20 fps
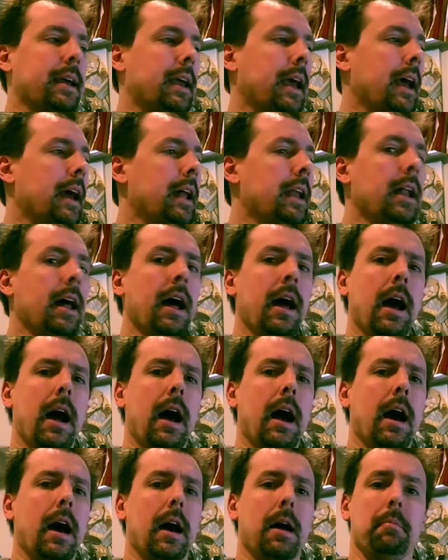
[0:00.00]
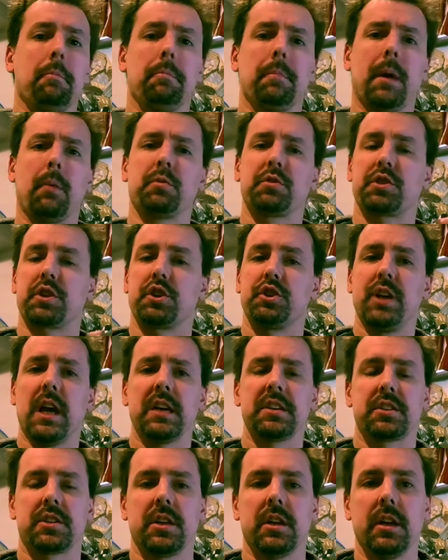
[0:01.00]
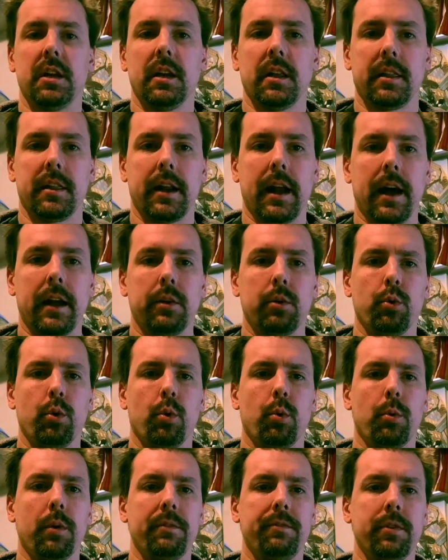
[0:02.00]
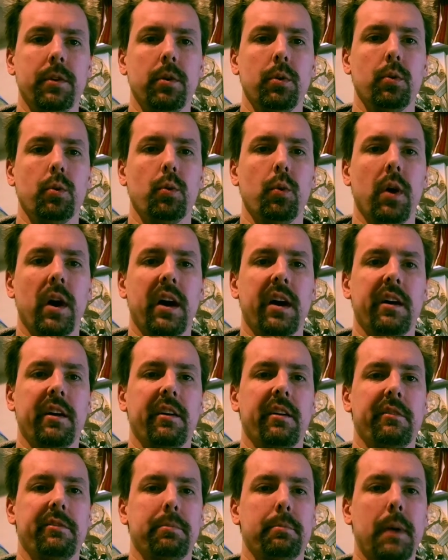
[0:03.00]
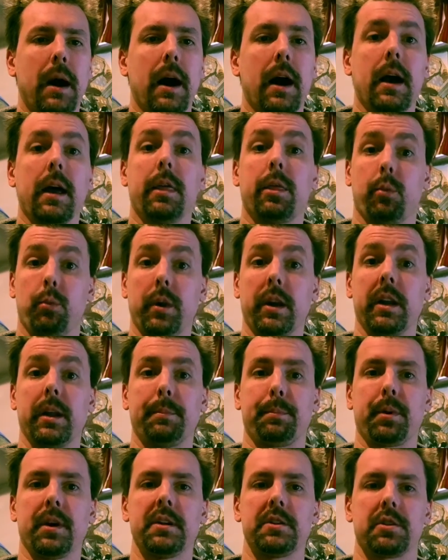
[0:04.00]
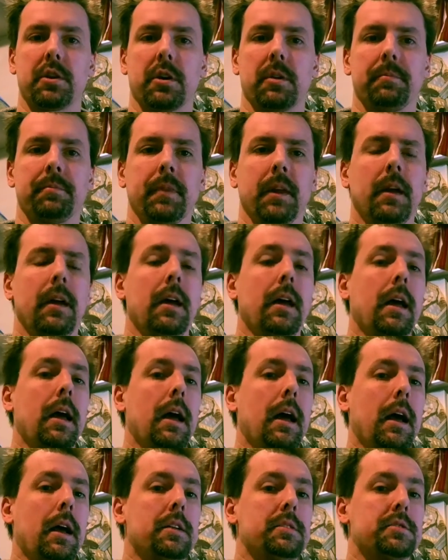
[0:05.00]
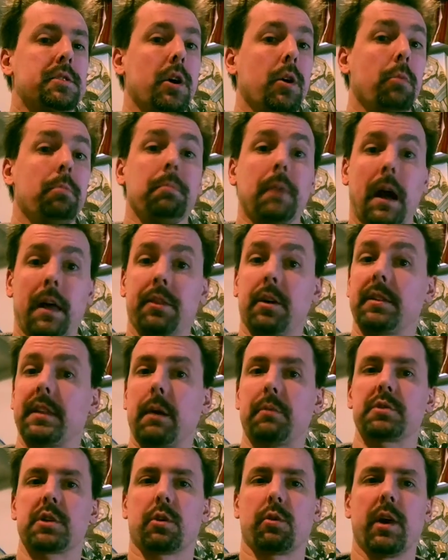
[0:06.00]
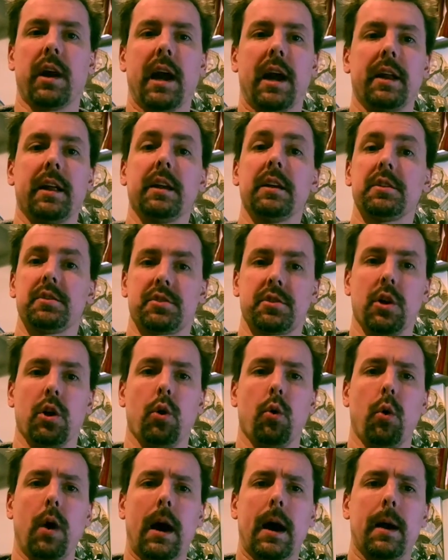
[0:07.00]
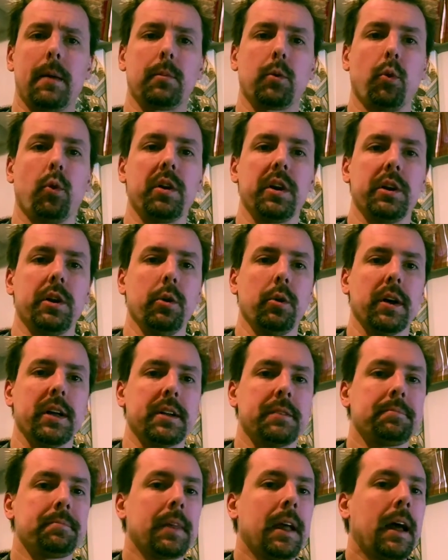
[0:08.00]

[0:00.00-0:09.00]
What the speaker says: again. It was suggested that I do a review of my 3D printer. So I thought that was a great idea, so I'm going to do it.